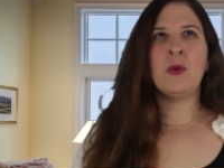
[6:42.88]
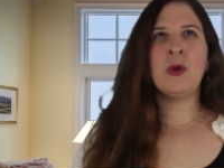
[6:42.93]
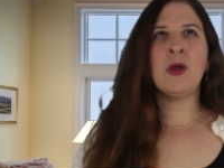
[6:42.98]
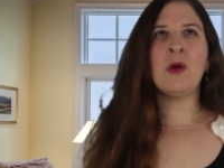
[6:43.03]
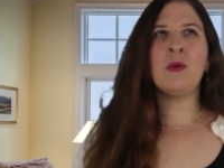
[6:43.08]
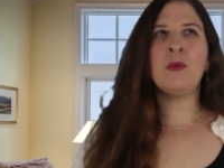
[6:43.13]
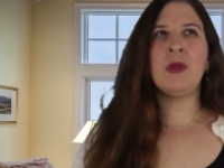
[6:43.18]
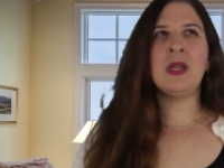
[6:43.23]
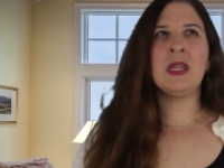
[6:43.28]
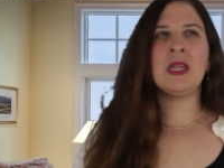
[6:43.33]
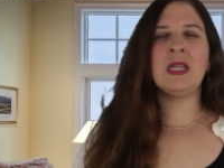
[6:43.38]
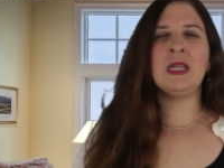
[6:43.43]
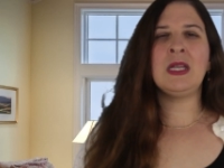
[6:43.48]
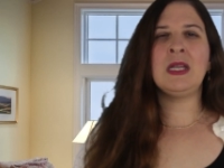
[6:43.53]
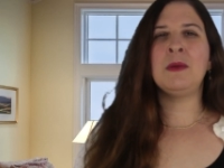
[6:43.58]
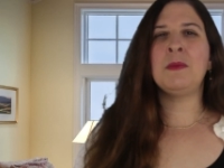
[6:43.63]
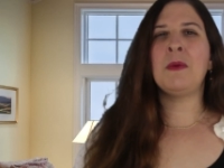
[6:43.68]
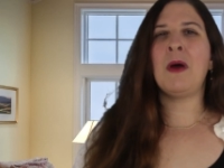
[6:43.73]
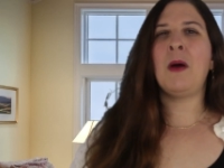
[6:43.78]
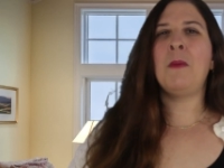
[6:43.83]
we don't really
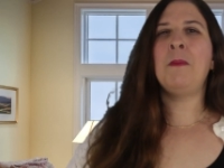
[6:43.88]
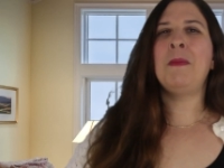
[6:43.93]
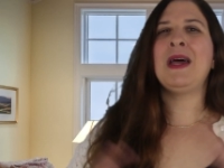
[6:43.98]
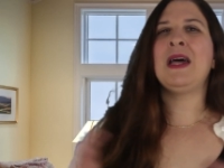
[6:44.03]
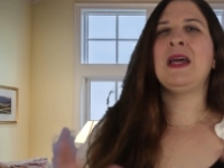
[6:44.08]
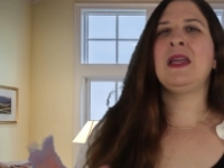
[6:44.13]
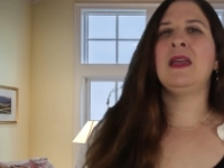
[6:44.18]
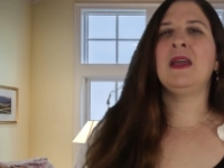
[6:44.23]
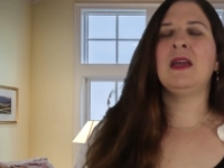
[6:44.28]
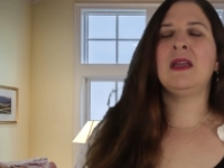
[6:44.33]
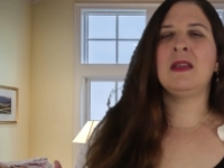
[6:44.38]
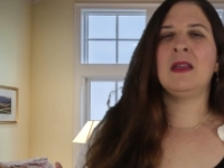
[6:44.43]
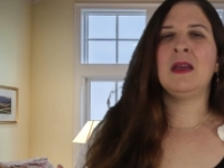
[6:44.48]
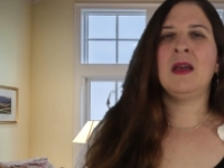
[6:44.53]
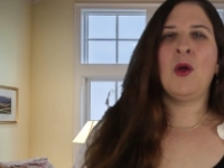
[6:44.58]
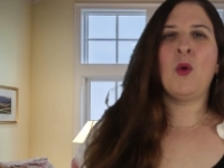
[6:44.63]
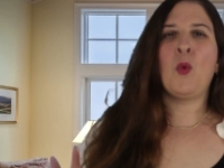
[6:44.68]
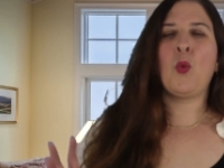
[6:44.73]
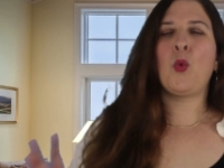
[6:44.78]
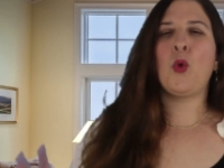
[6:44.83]
need a
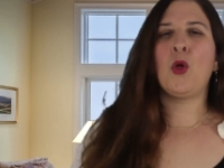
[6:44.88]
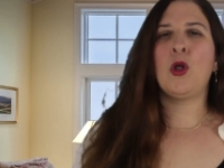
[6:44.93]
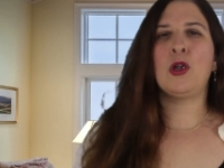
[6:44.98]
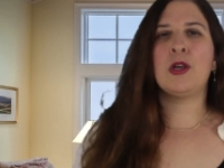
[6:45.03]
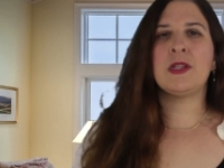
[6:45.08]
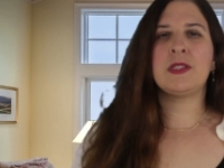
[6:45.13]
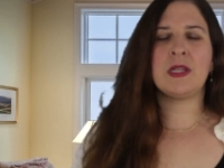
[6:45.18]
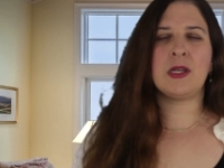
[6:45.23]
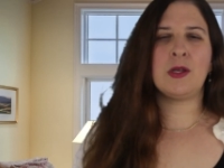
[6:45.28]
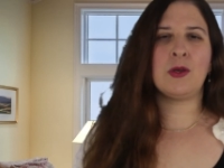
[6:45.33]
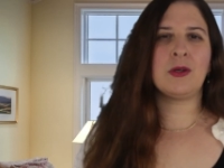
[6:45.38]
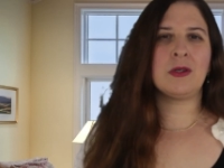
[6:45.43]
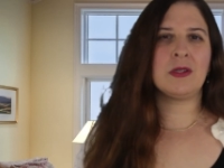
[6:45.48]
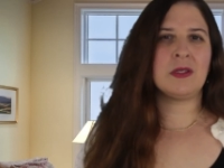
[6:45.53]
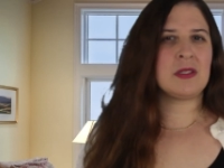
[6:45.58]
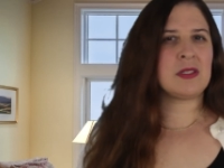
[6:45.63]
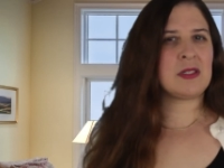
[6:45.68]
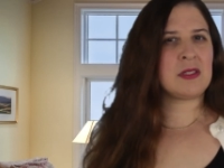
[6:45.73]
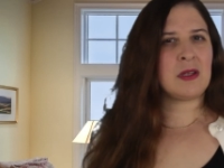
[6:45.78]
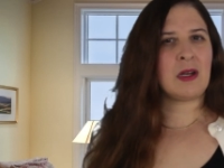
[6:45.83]
million words in
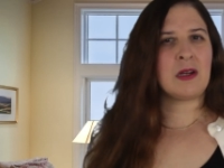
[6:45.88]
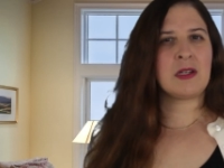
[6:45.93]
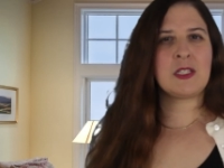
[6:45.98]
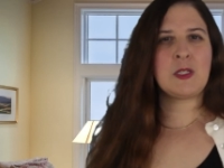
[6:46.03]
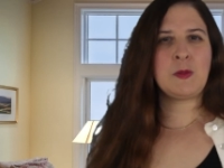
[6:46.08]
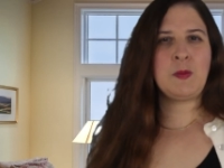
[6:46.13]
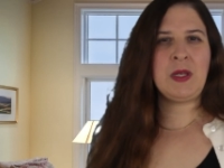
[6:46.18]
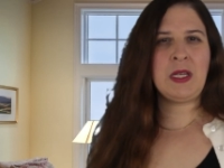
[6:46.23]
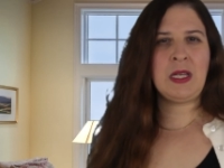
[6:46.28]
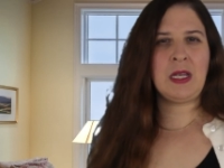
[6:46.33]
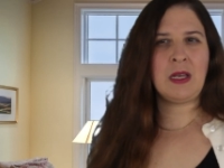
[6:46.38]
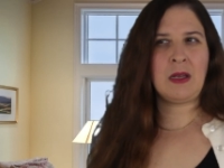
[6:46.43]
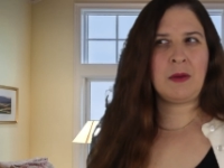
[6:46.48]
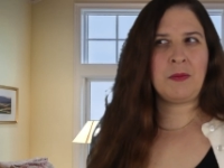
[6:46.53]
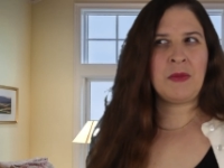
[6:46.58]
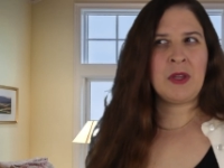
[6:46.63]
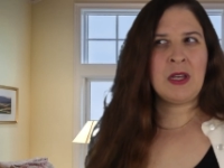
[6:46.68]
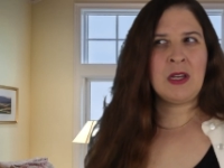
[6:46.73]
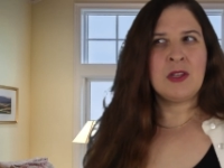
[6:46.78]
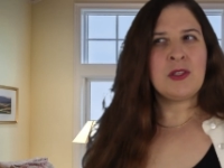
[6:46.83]
order to start speaking.